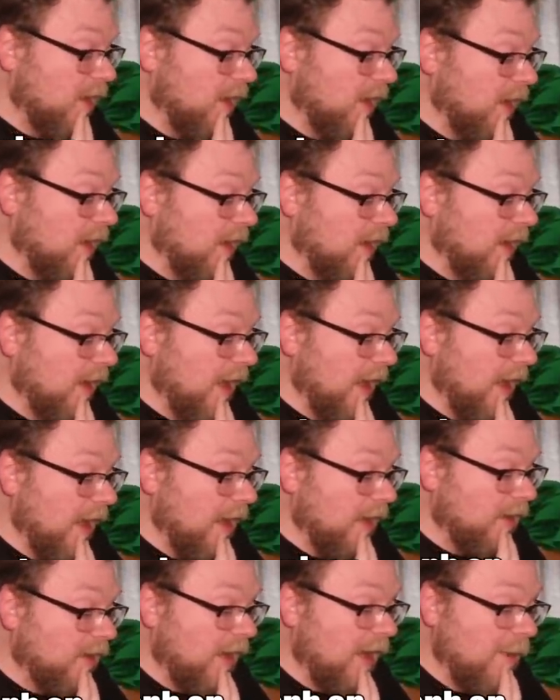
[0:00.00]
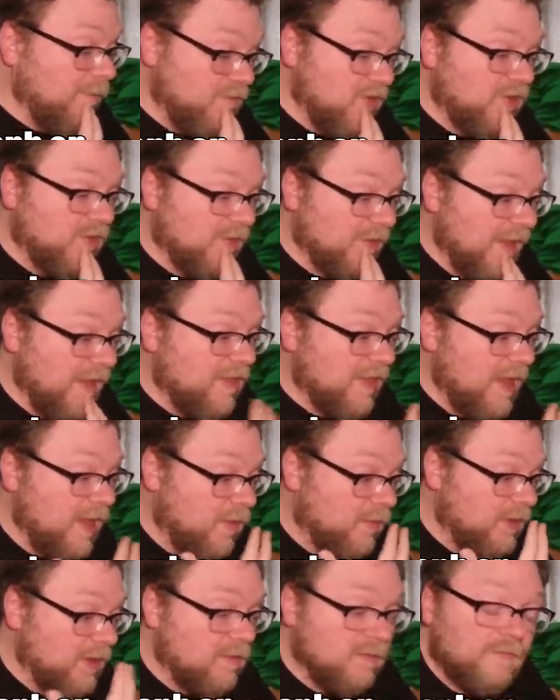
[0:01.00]
And obviously that's
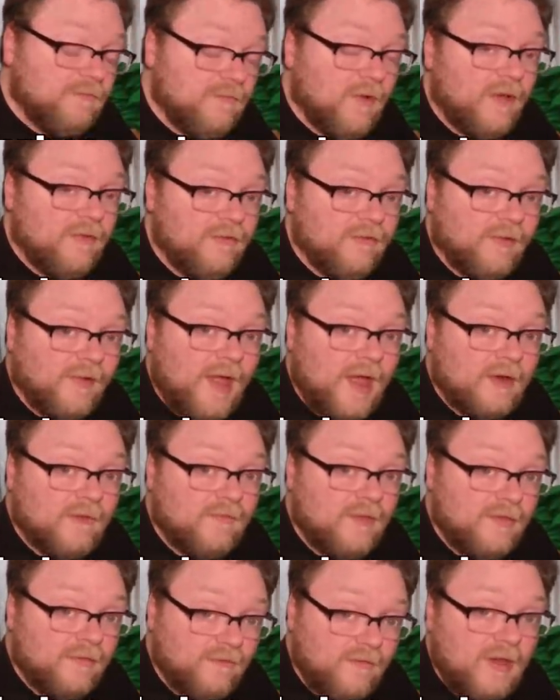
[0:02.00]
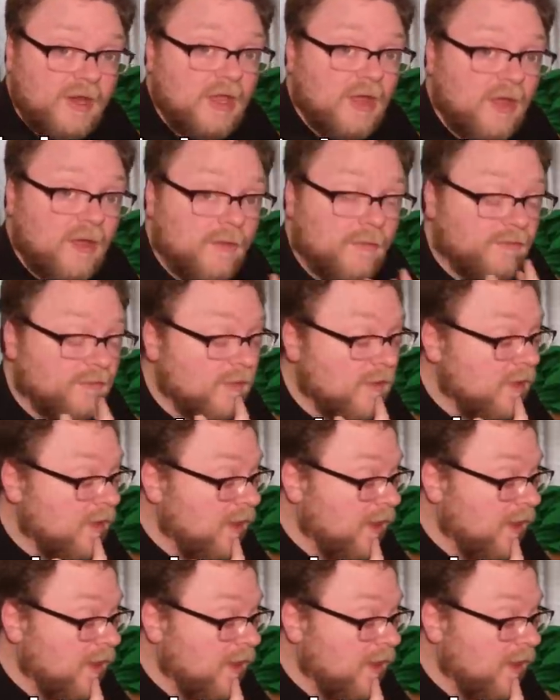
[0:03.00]
how he funds a lot of these videos.